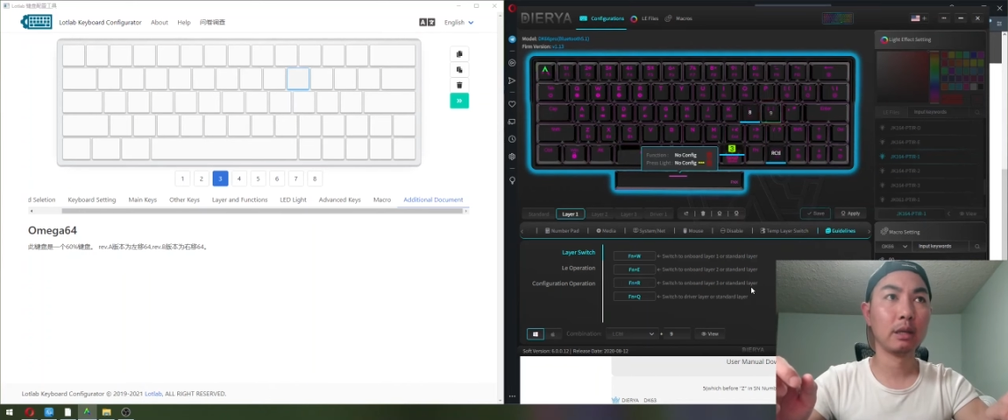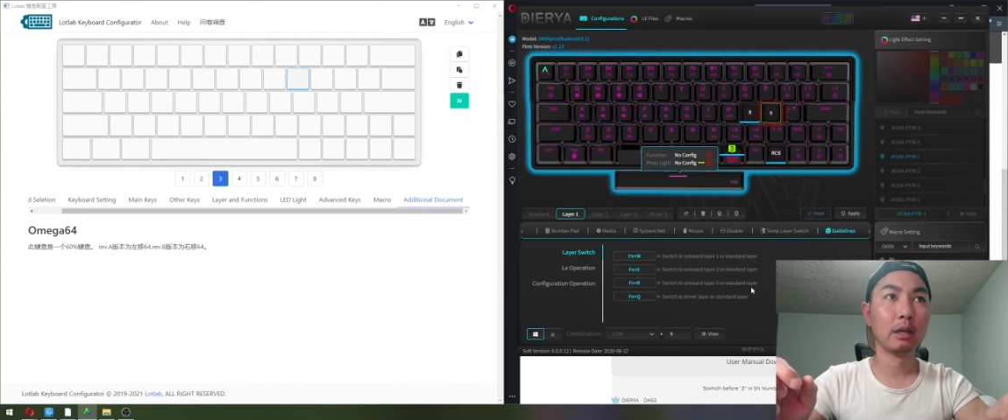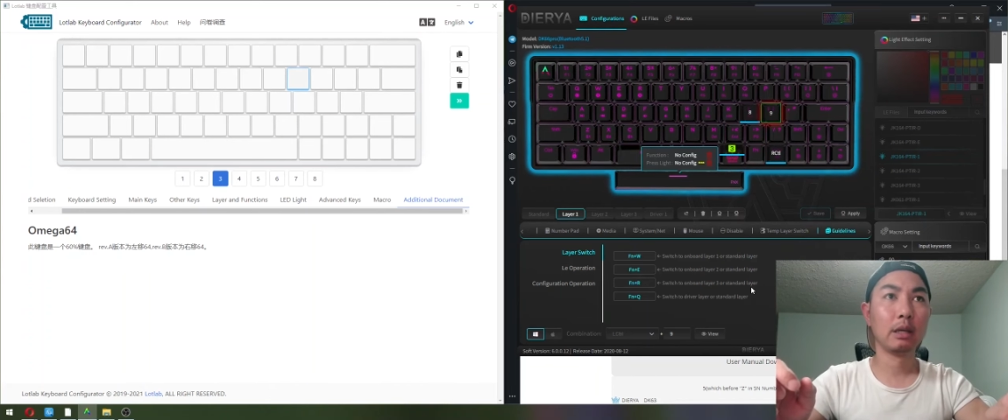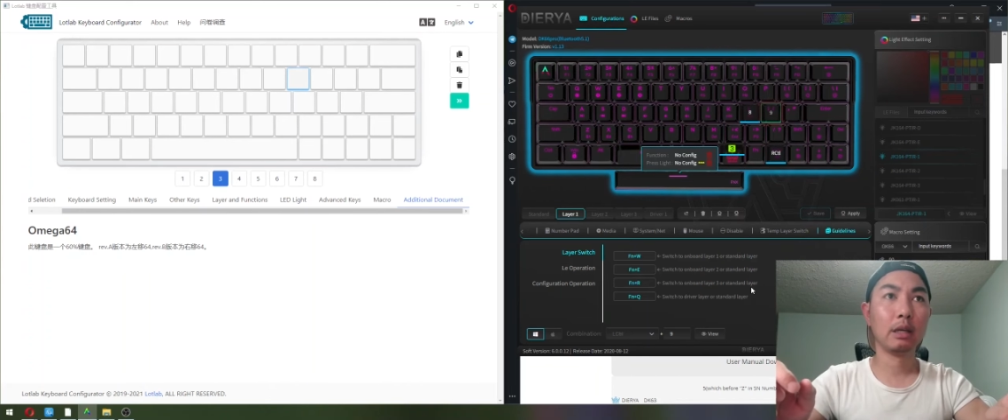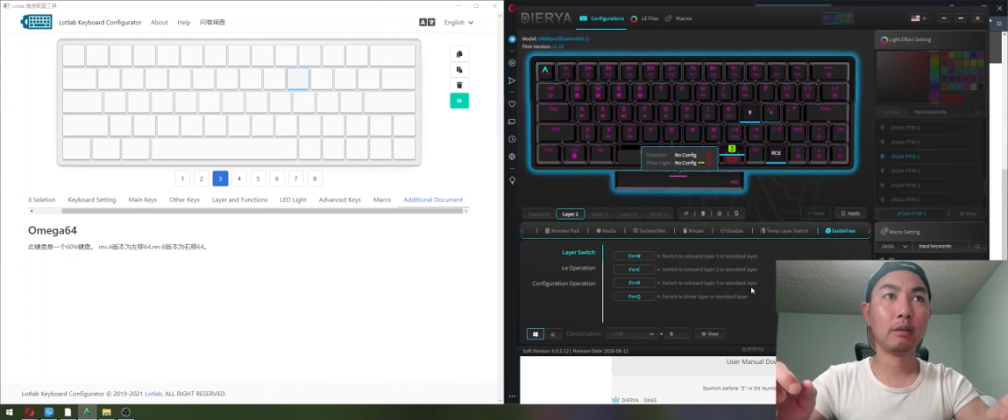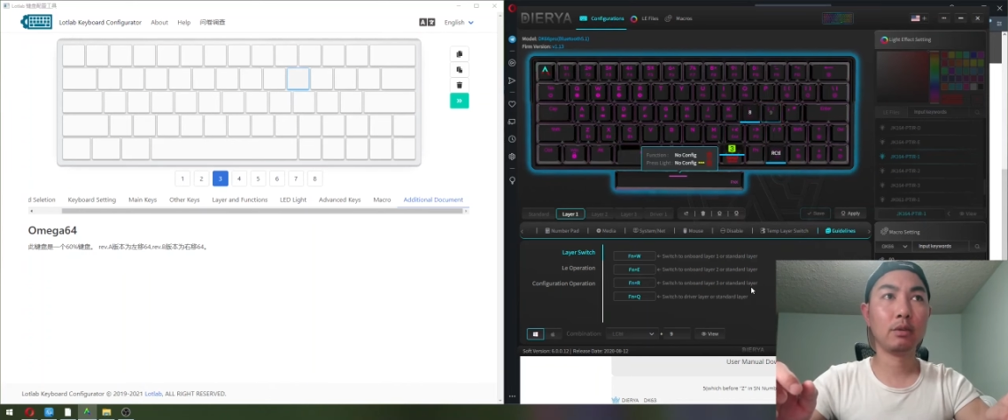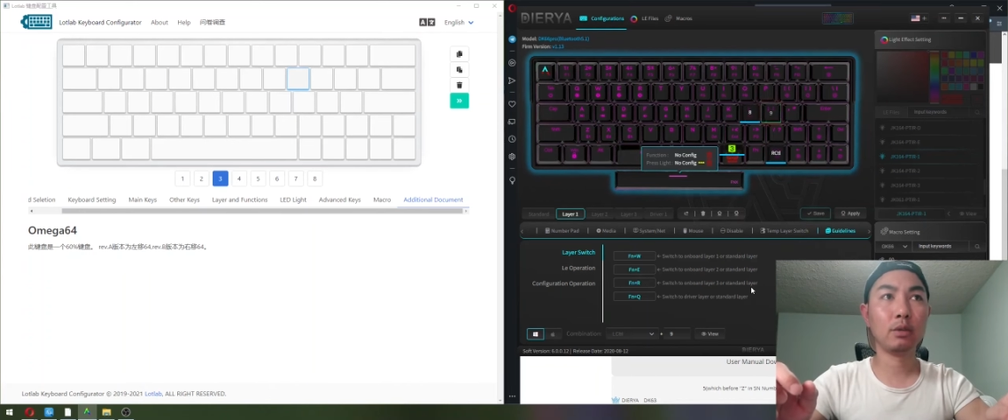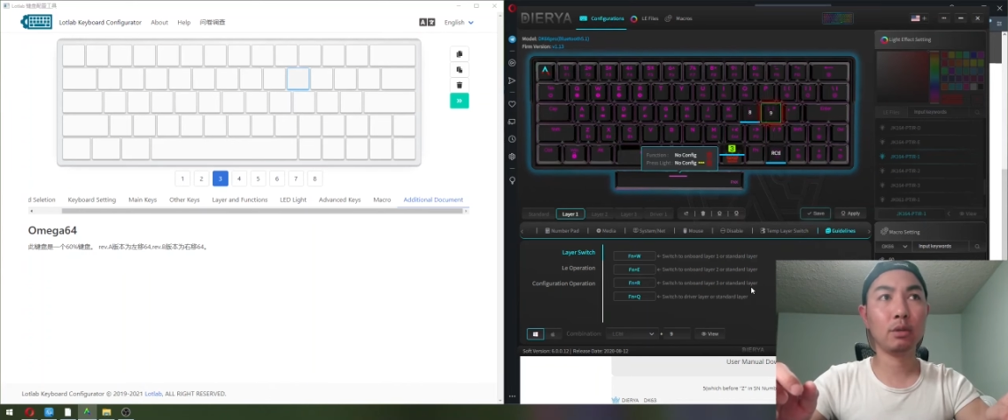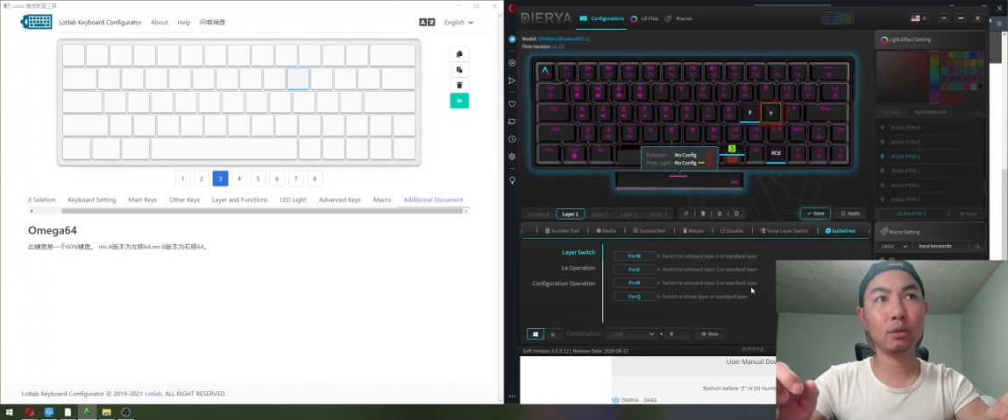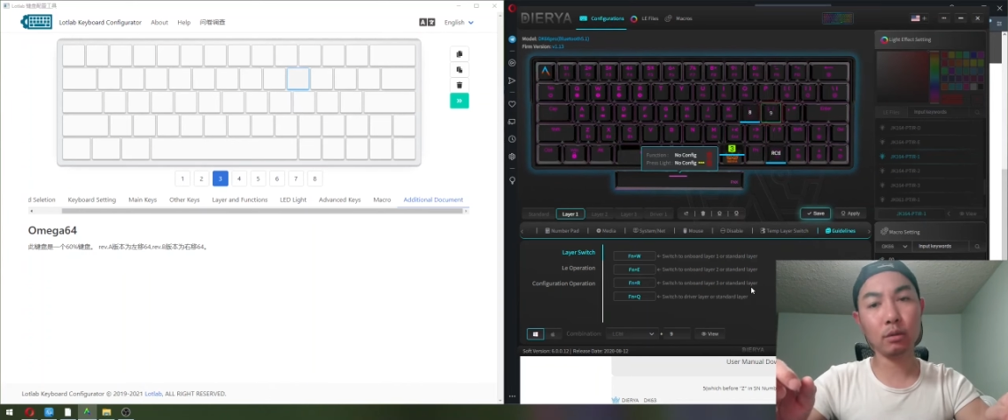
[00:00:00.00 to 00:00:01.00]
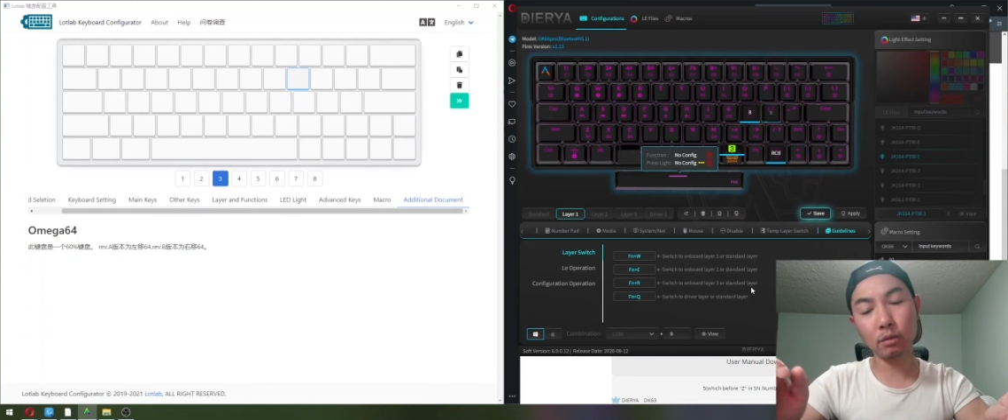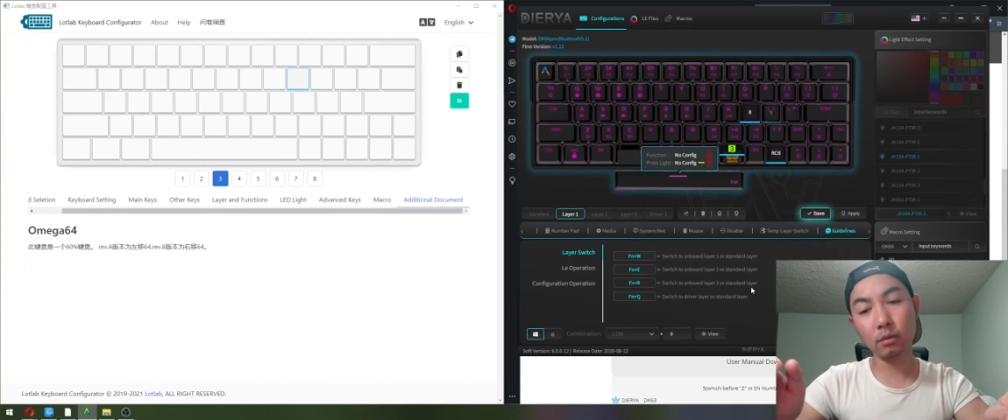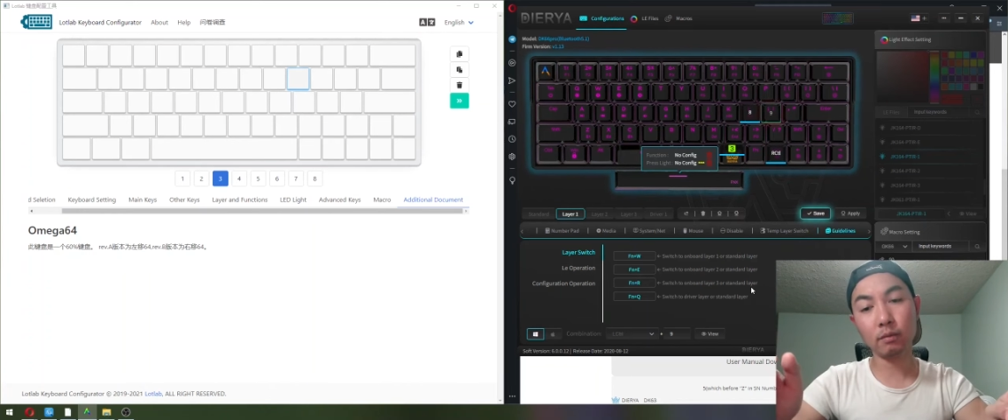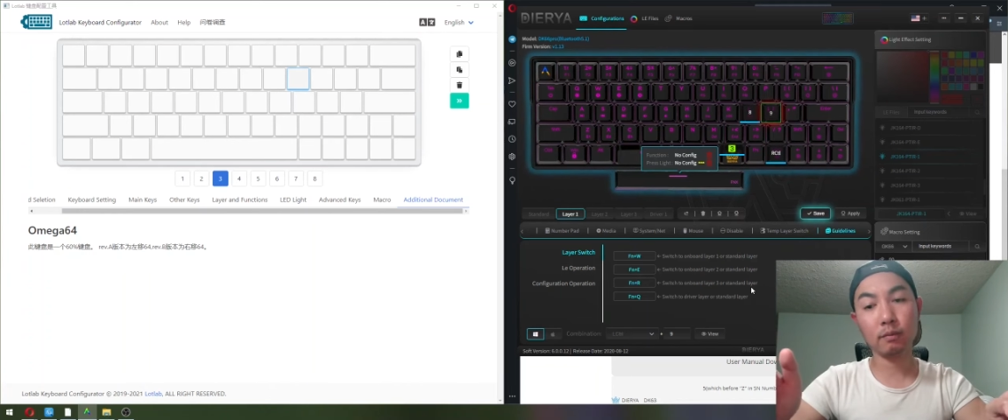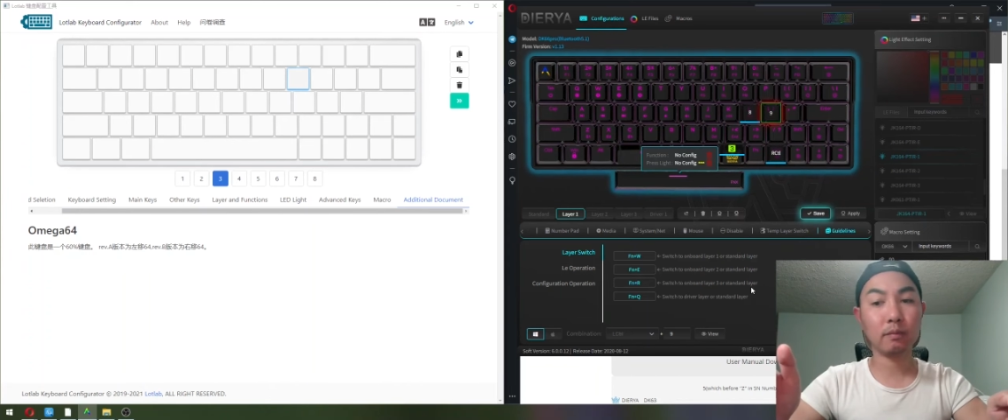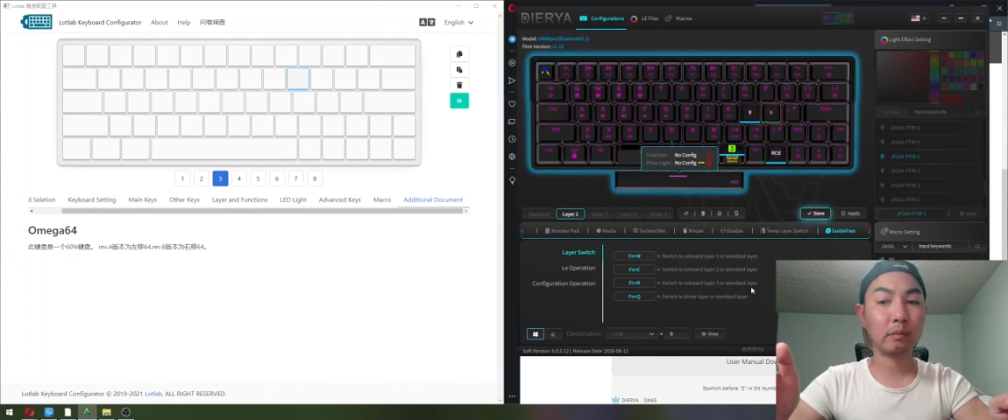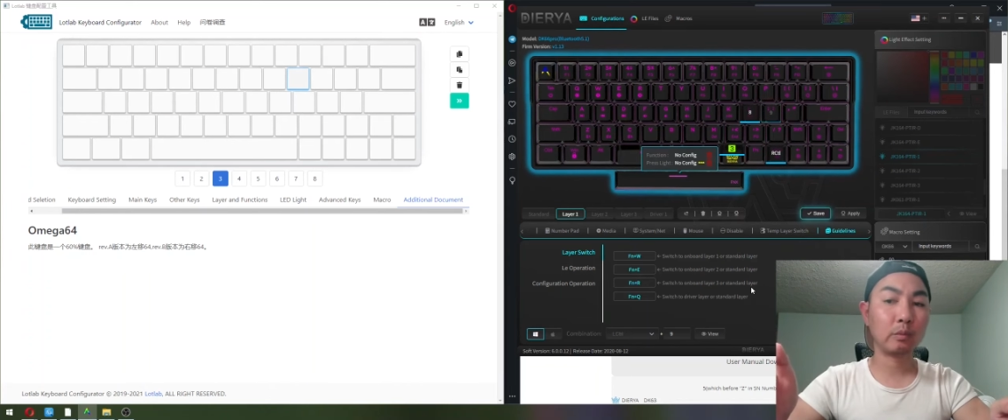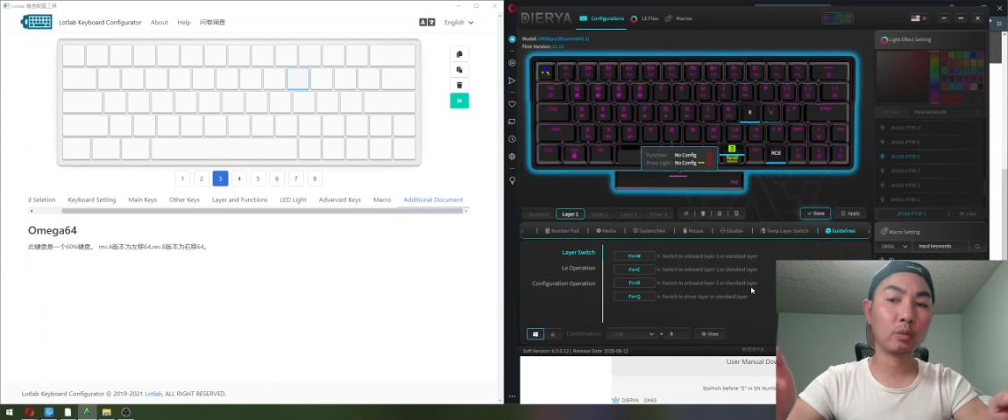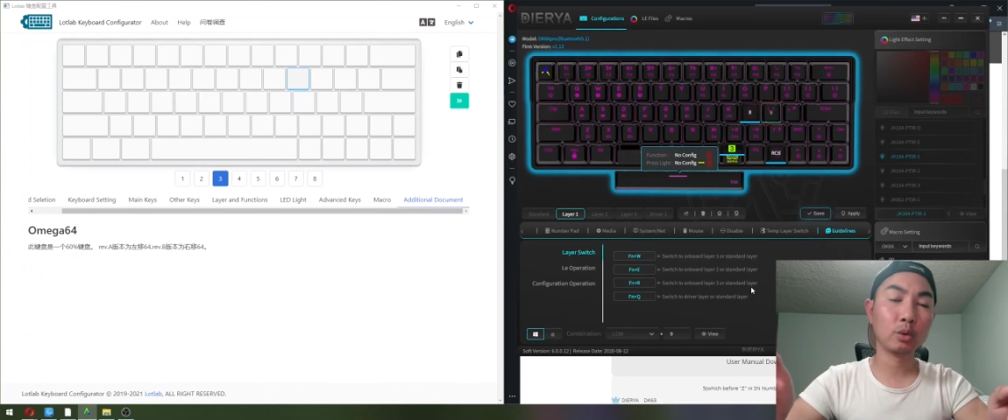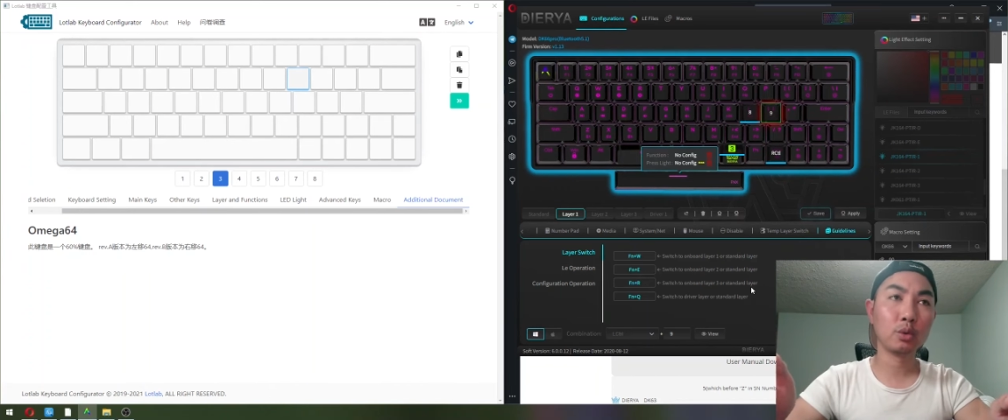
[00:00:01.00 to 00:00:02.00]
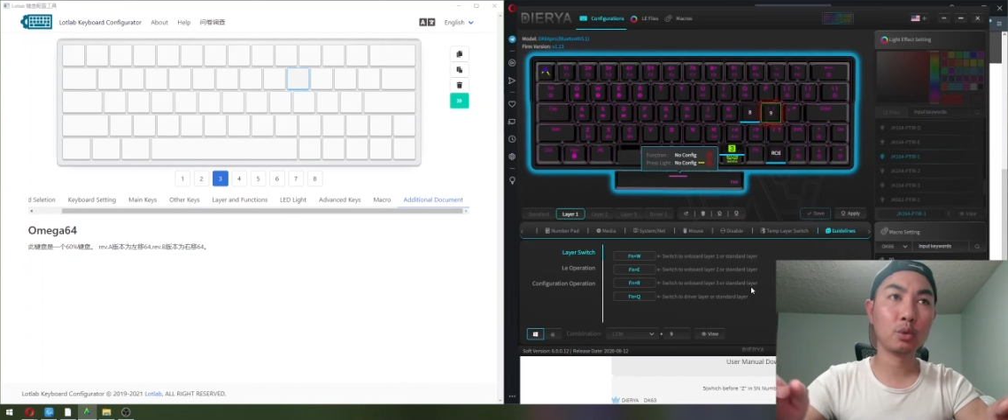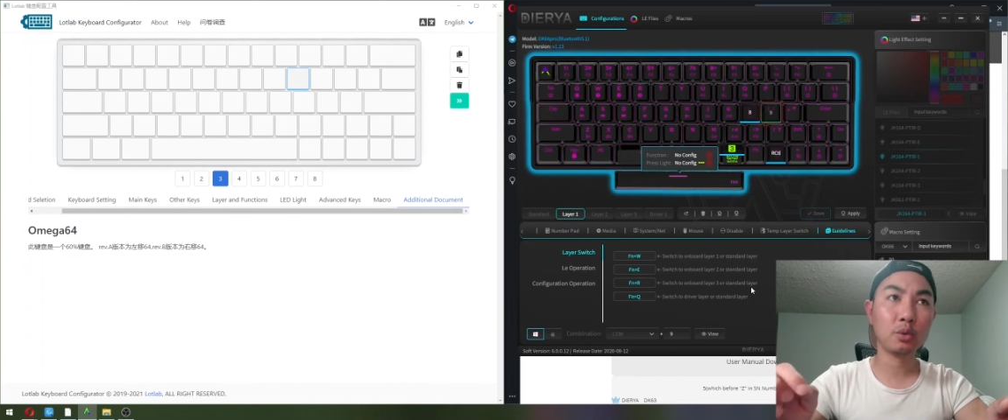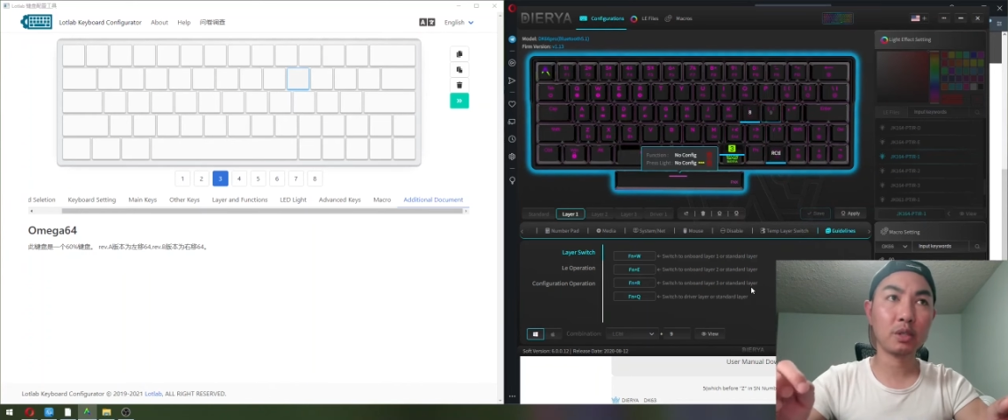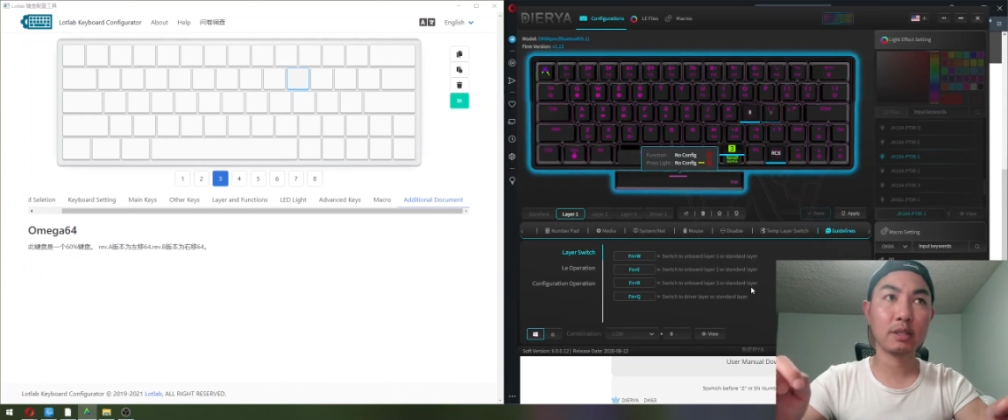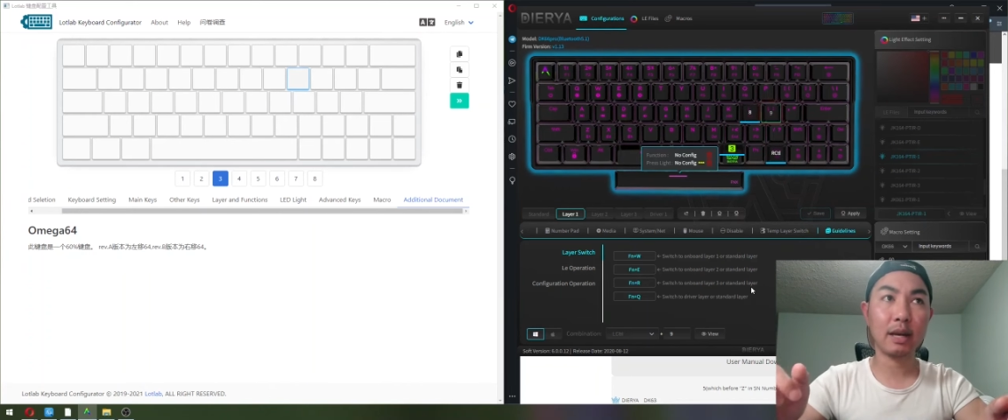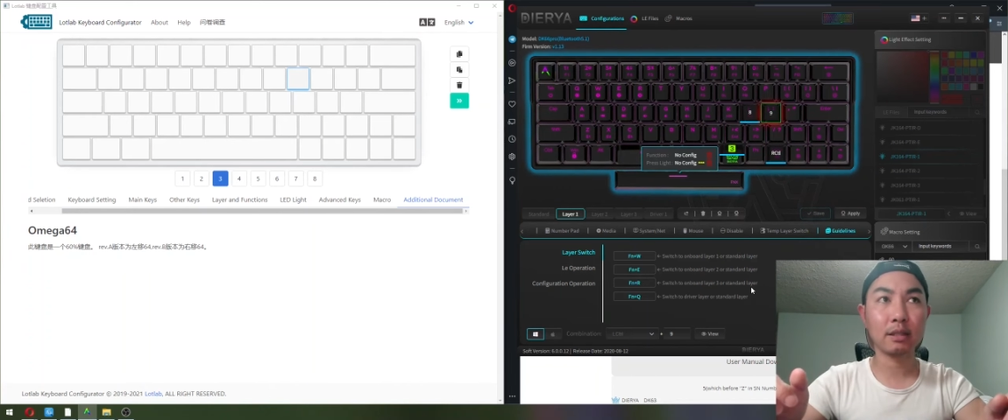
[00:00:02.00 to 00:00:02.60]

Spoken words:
If you want to use it as